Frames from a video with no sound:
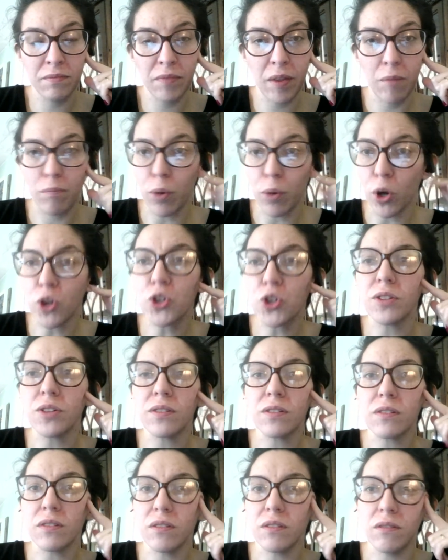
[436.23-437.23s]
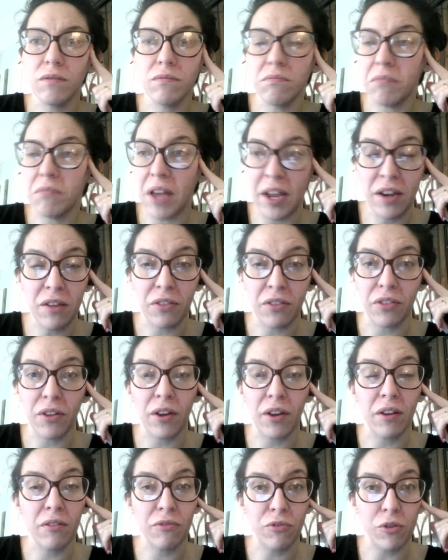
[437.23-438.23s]
purchased
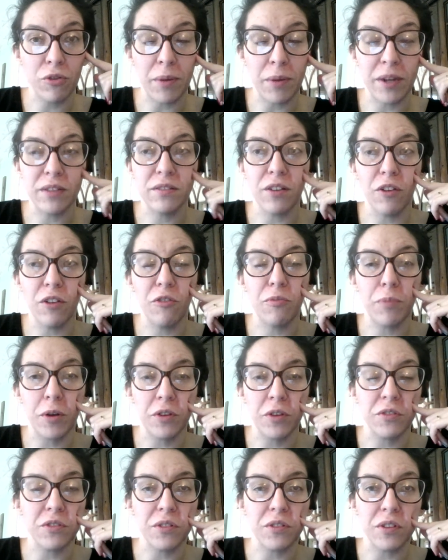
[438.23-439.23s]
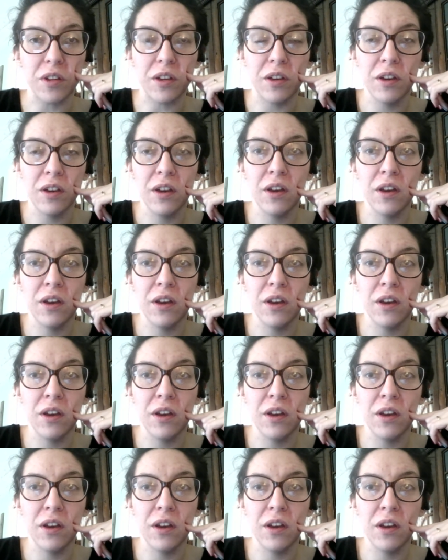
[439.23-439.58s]
anything for myself personally